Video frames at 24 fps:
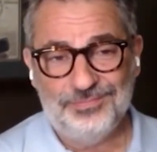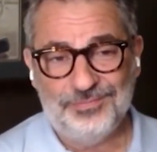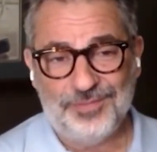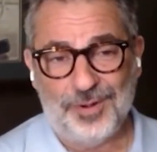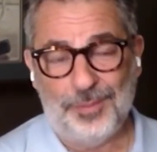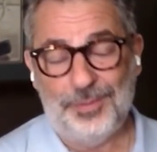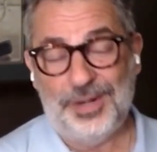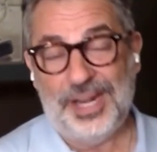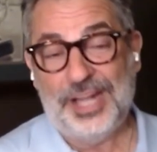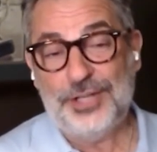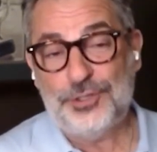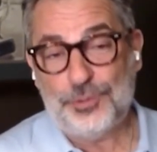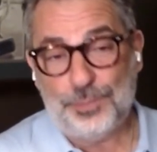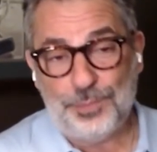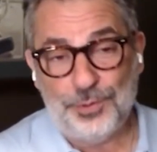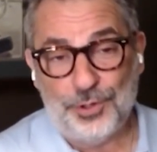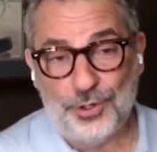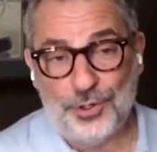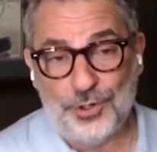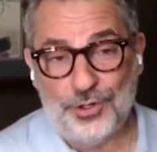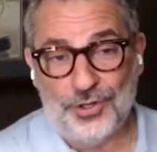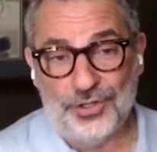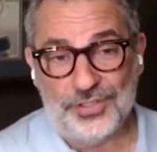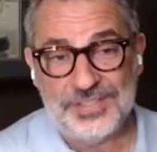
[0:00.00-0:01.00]
from an
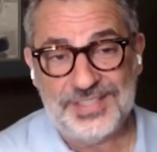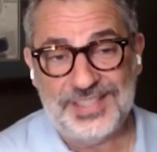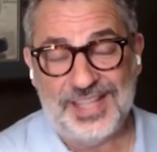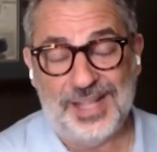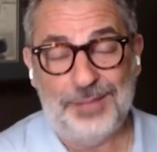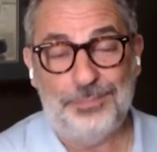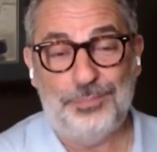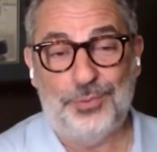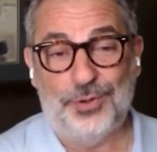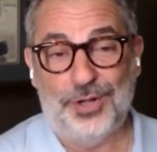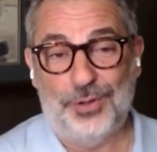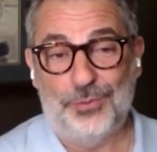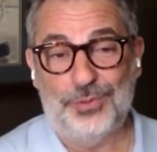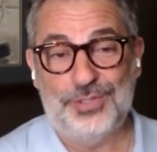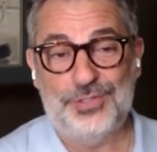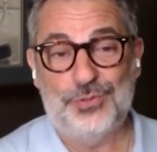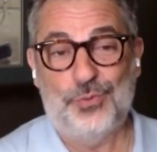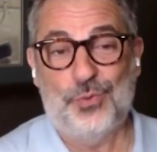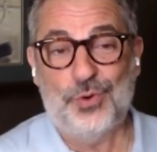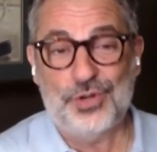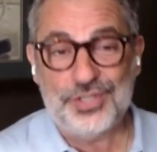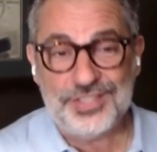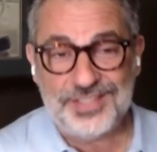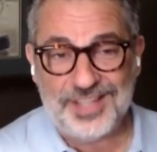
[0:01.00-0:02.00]
entrepreneurial standpoint, it was
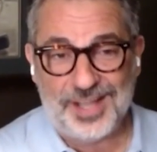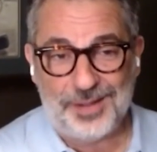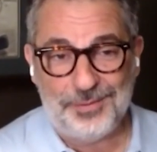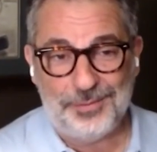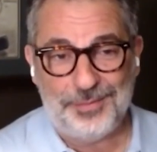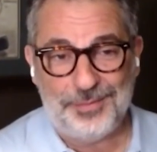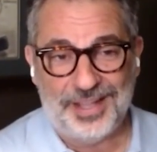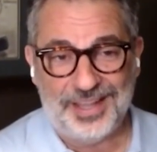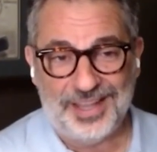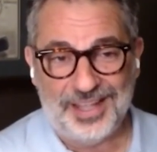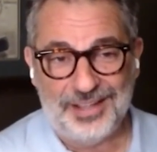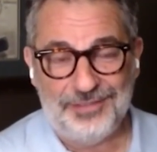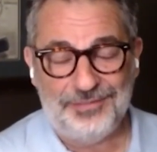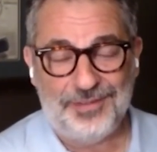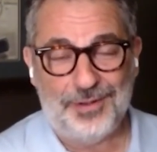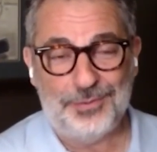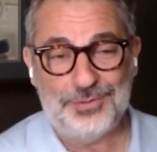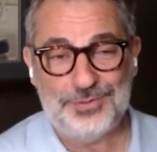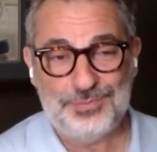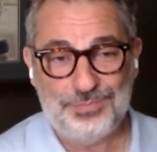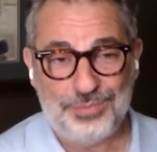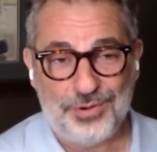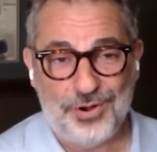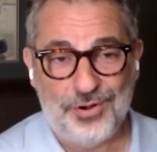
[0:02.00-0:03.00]
the worst time in my life.
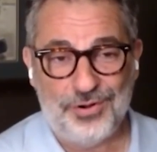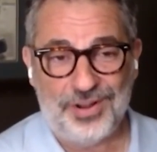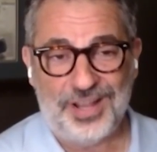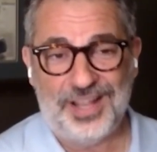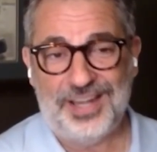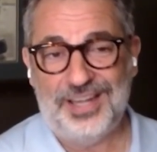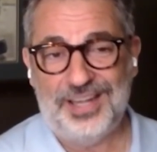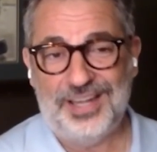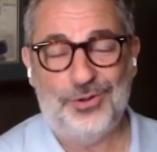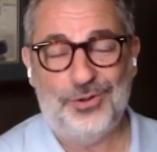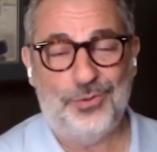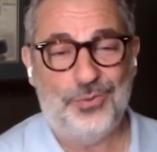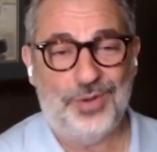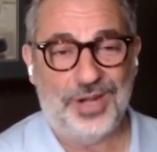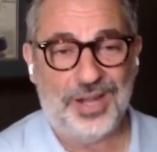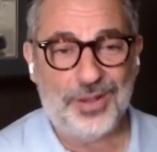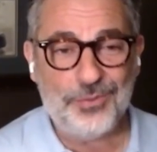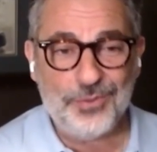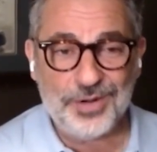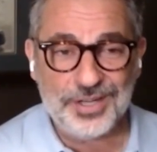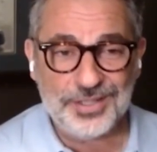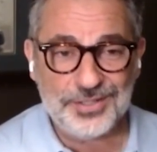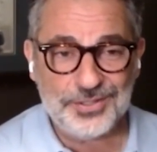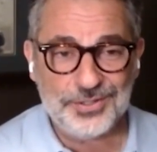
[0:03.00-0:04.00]
I was broke. I didn't know what I
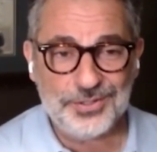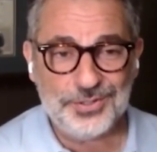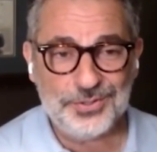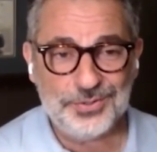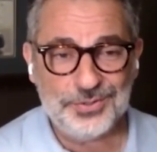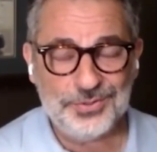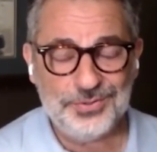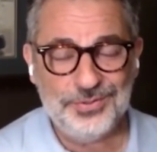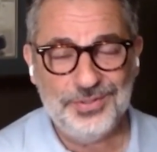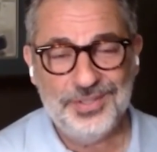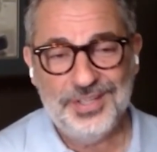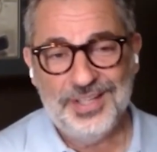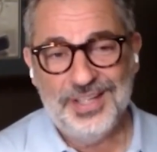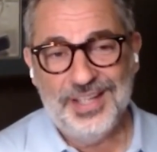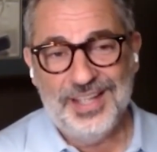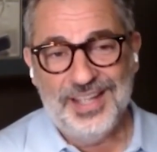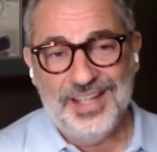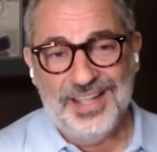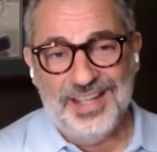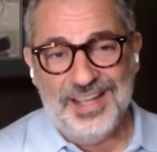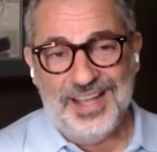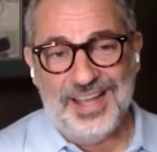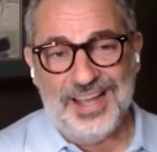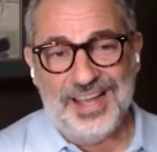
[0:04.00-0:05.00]
wanted to do.
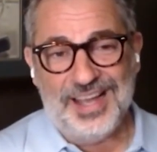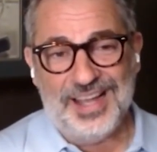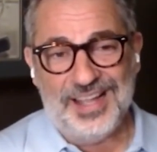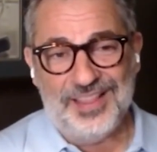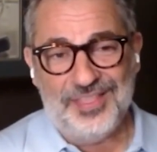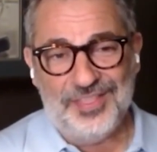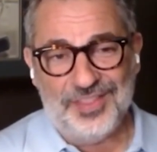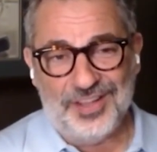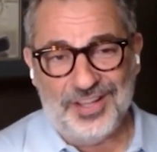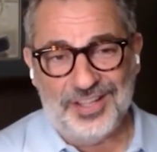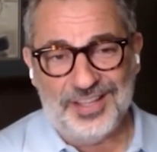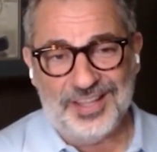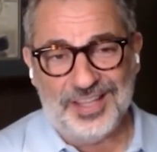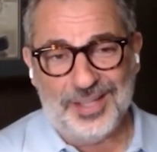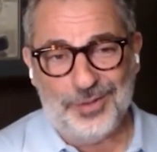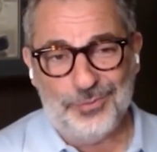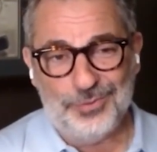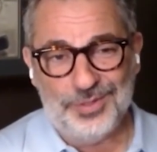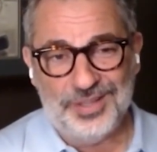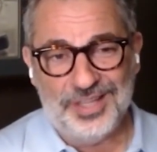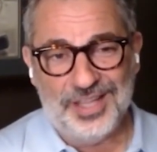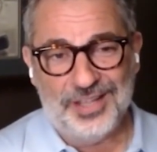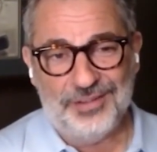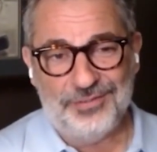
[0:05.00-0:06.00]
I thought I
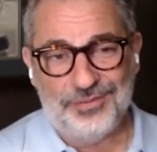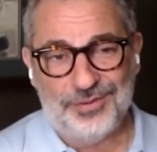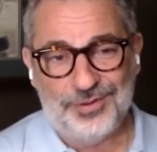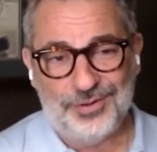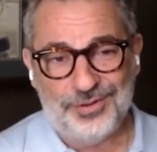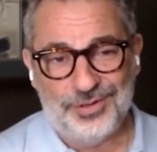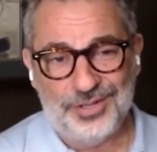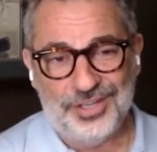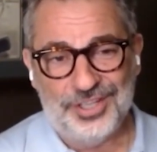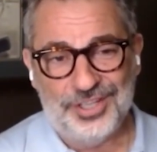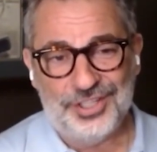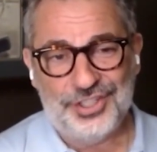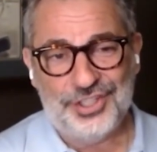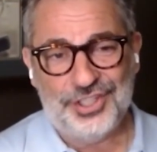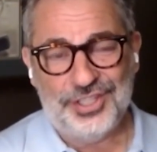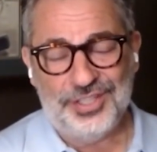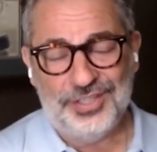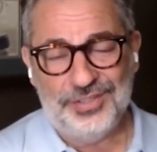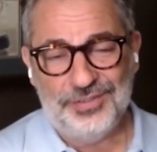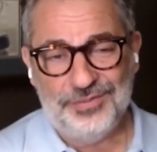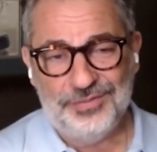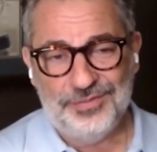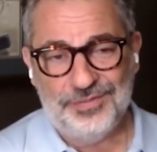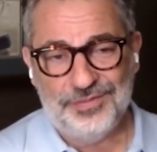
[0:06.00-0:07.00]
would never
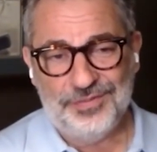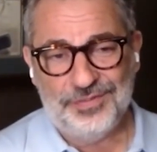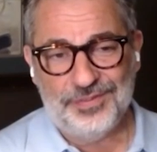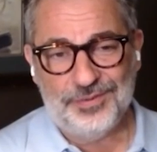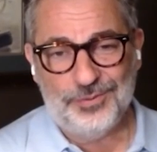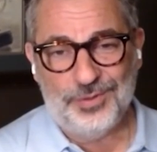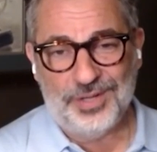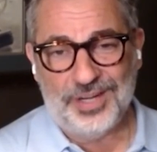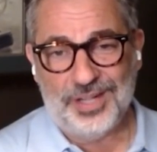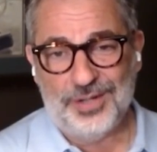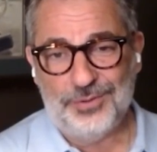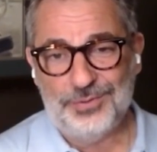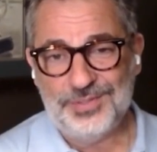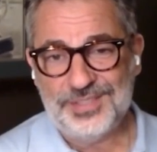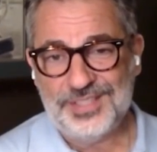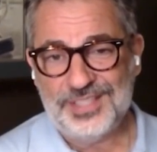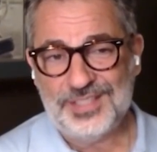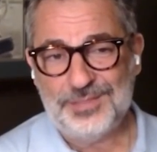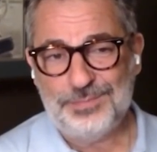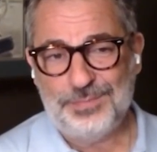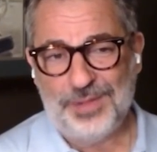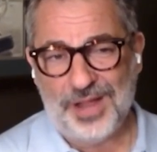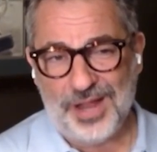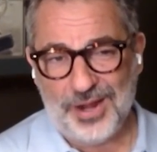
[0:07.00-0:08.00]
achieve what I was
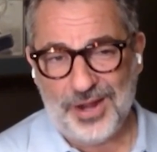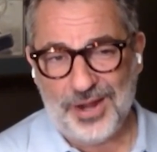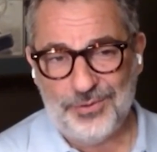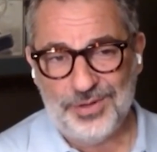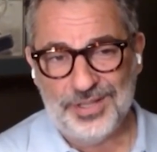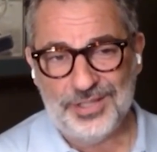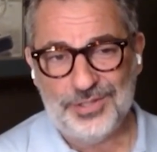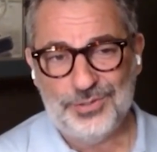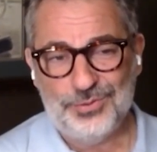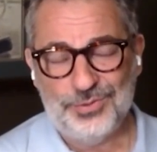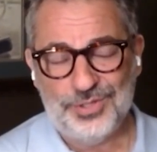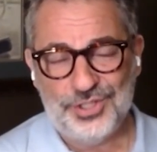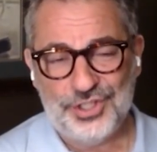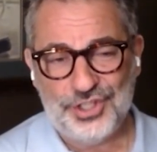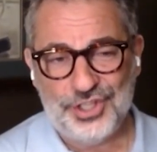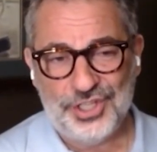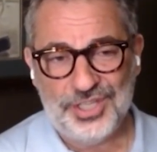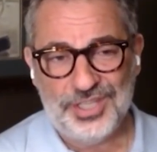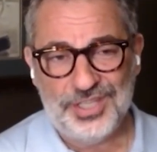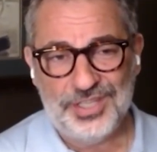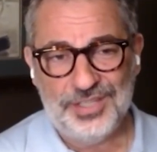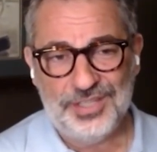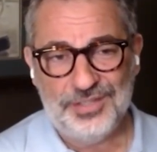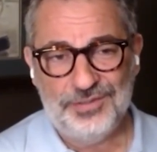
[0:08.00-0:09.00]
aspiring to
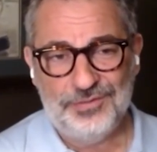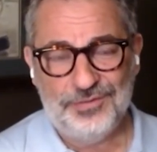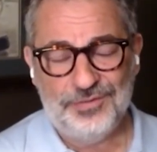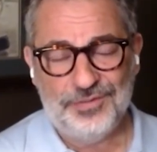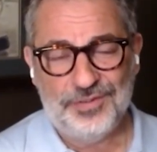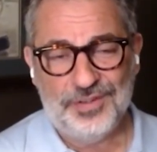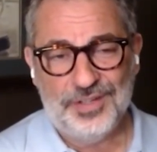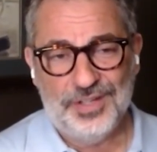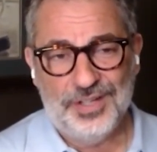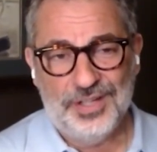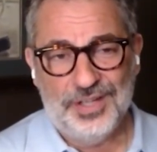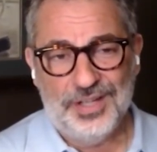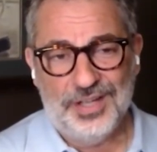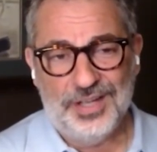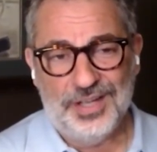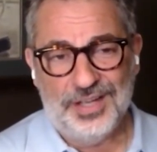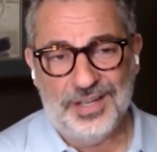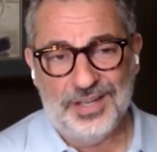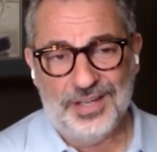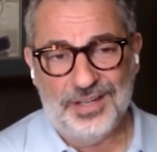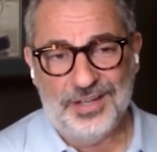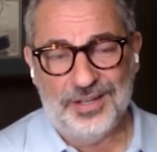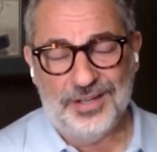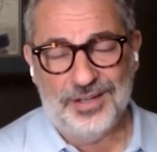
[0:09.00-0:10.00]
achieve.
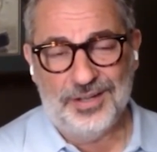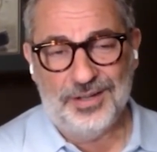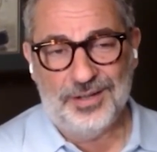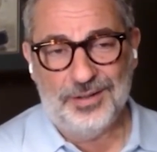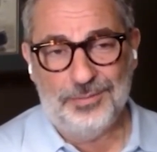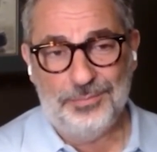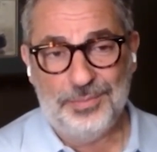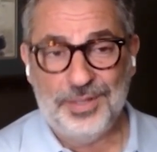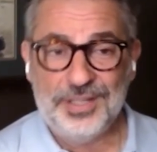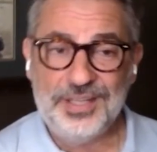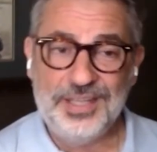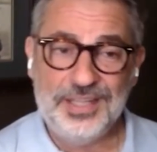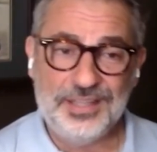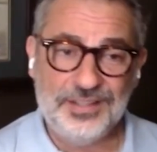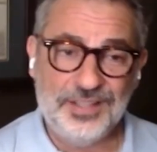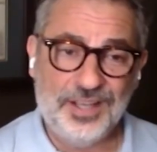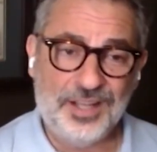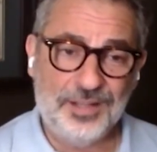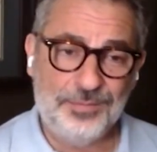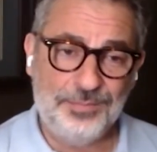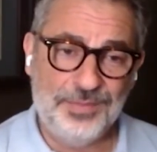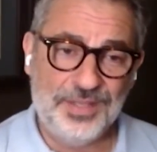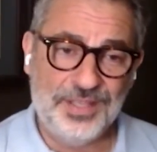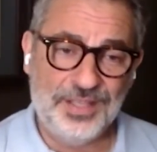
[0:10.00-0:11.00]
But it
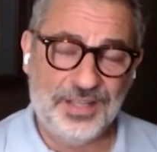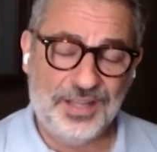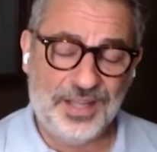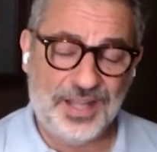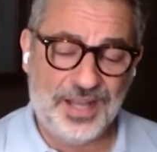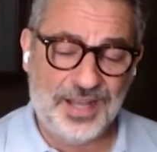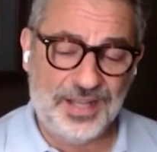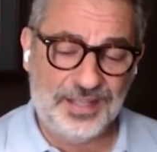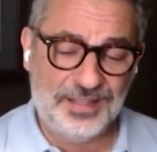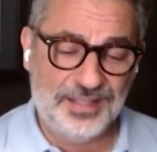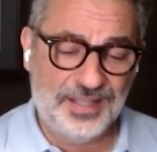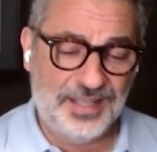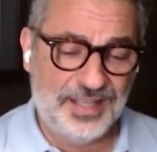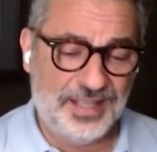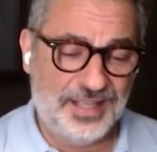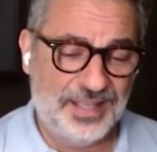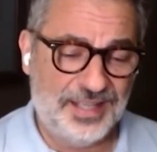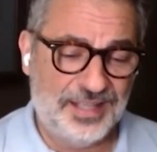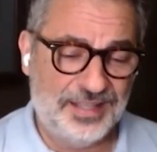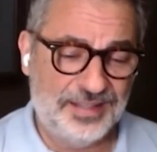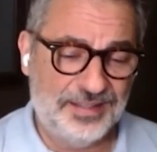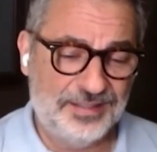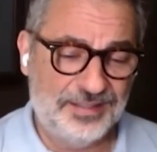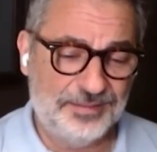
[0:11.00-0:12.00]
taught me a lot.
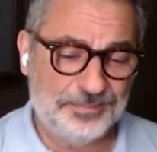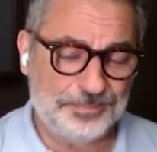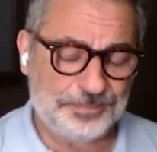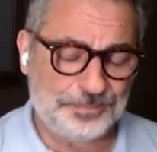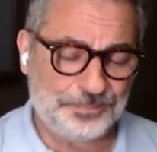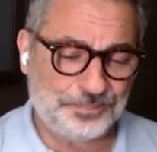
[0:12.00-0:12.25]
And